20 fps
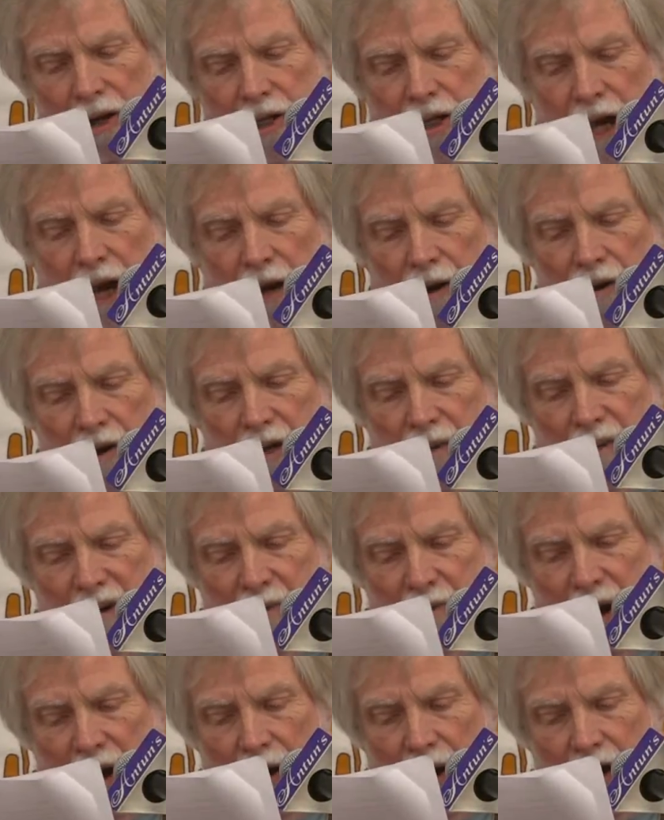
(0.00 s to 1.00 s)
is honored to be
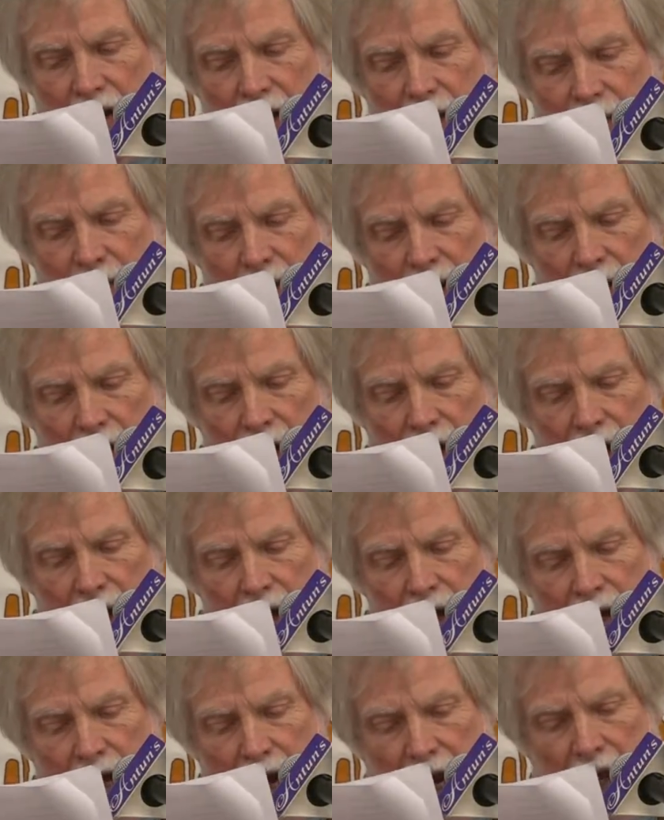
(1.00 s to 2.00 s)
married to Mary
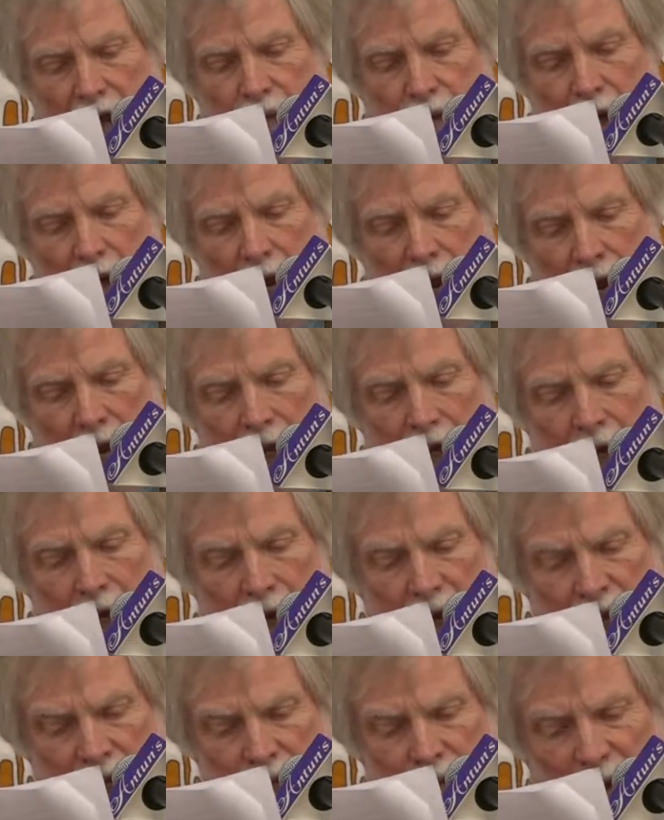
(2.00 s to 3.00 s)
Catherine
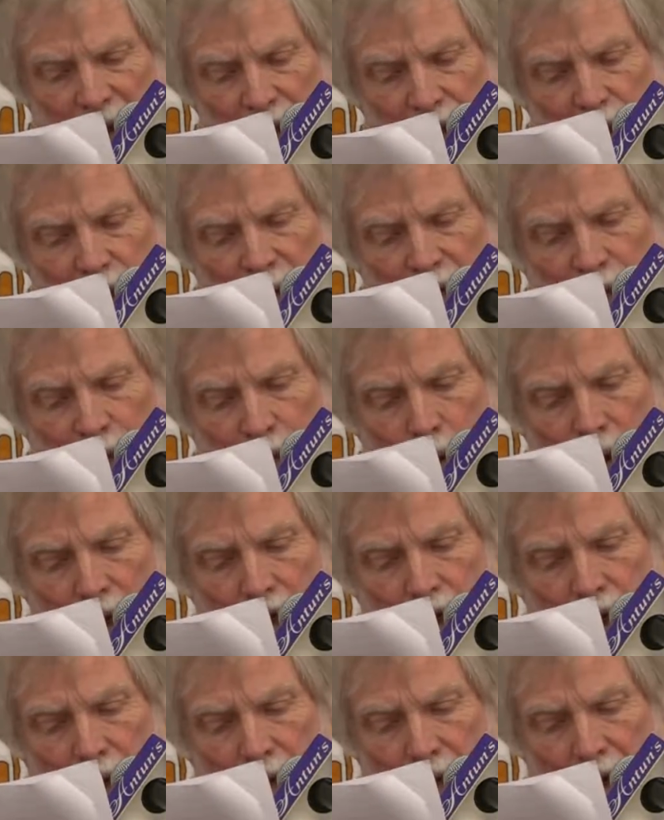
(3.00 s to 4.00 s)
Hannon and is blessed with 4
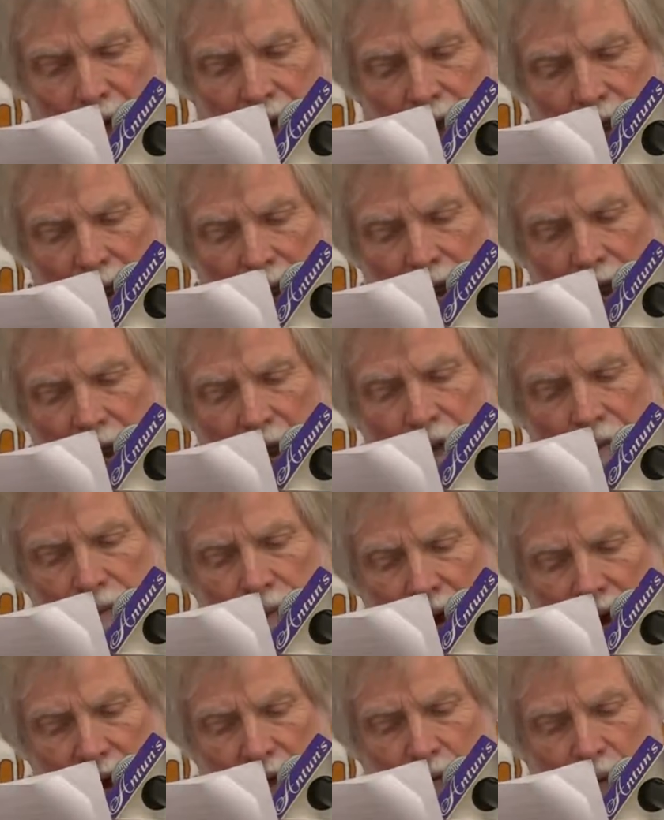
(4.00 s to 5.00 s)
children and
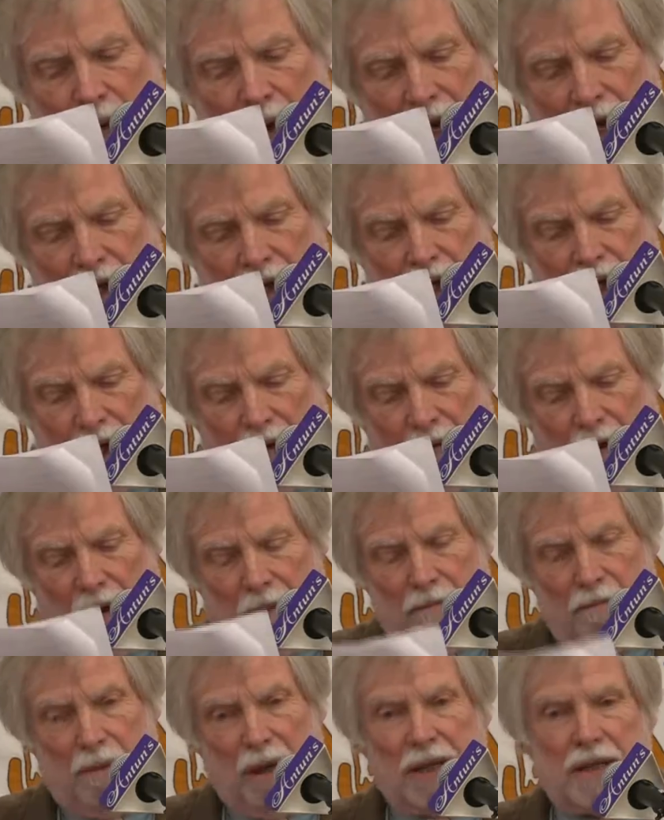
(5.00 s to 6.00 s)
5
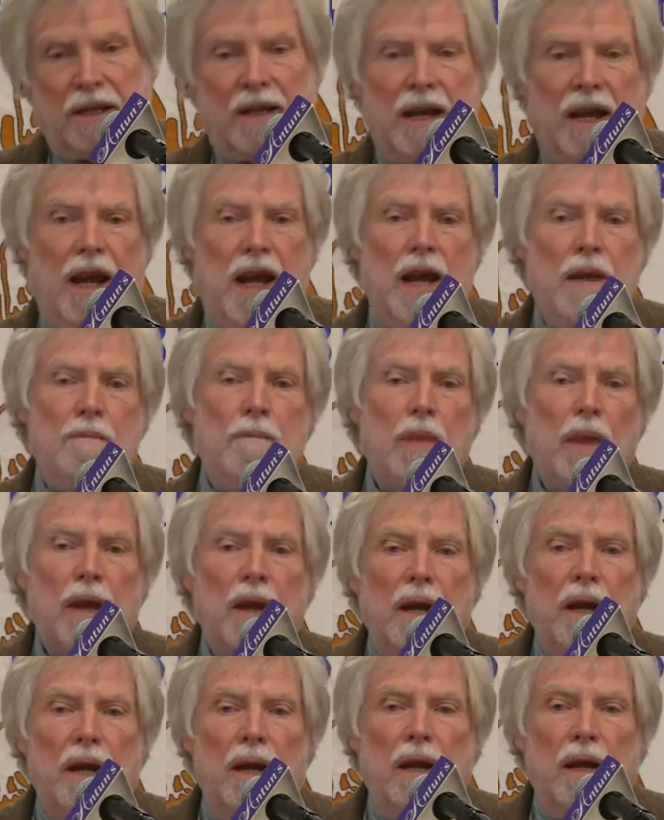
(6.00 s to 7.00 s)
grandchildren. But today,
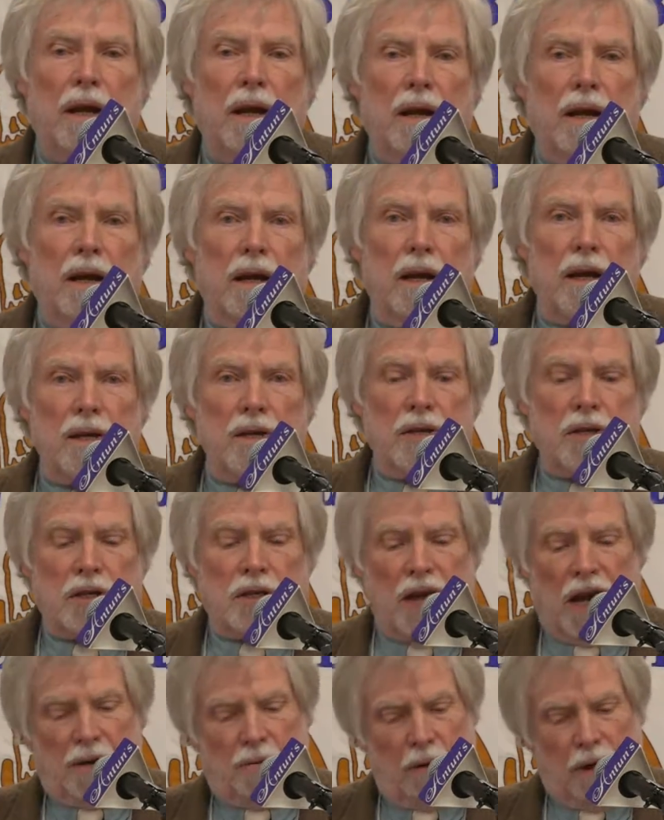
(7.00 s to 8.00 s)
he's
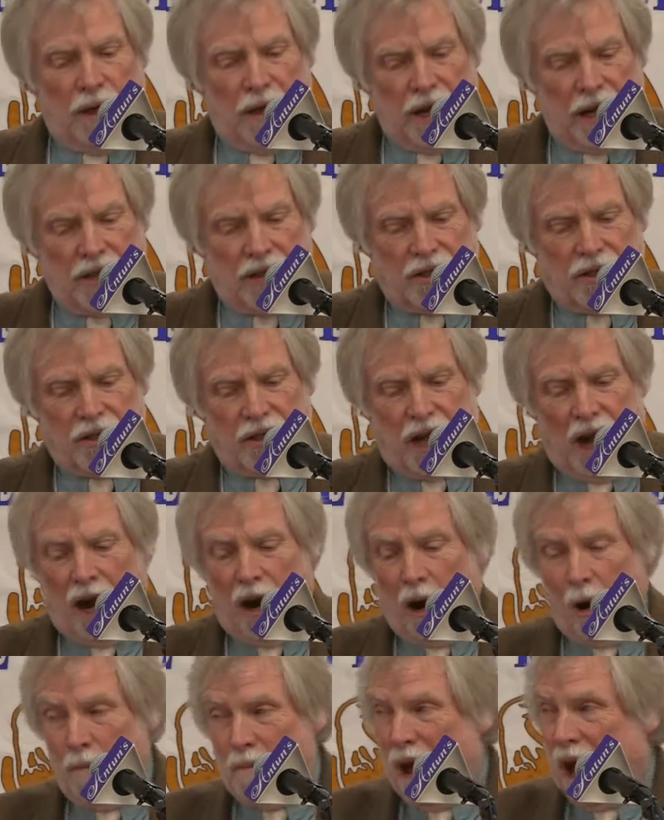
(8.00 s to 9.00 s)
stuck with us.
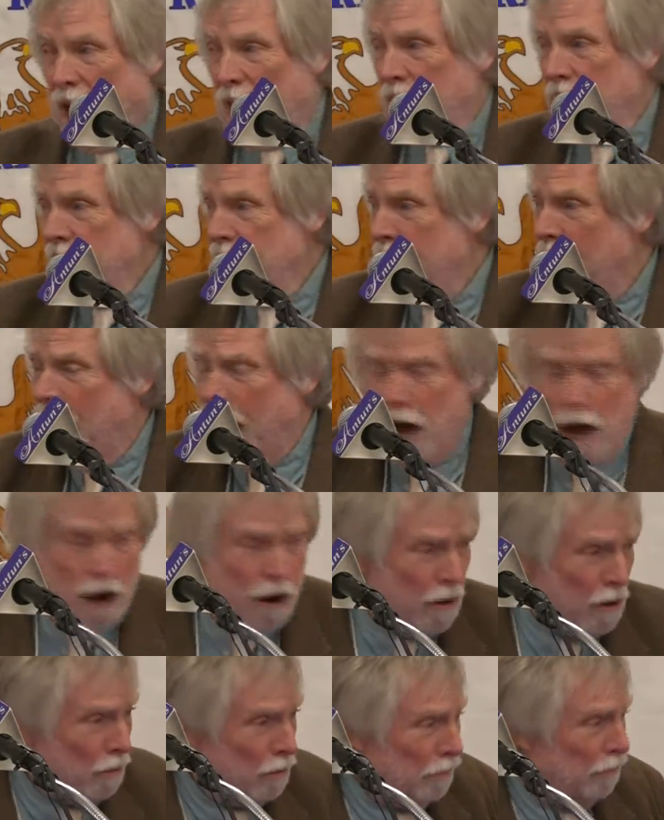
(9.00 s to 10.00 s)
Carl
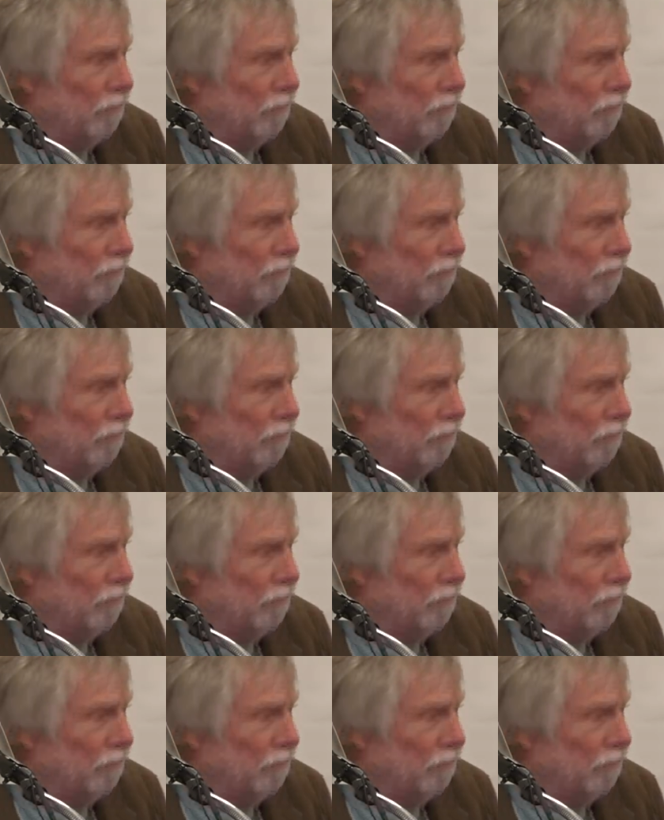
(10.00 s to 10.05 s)
Paladino!